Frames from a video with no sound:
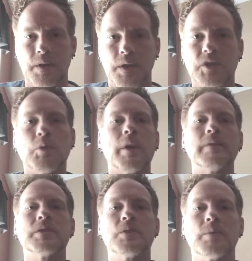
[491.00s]
So
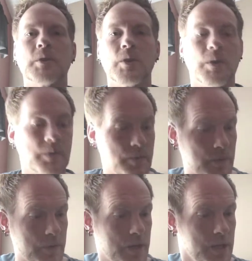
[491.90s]
whatever storm you're going
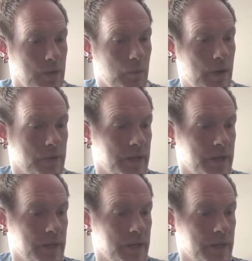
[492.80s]
through, whether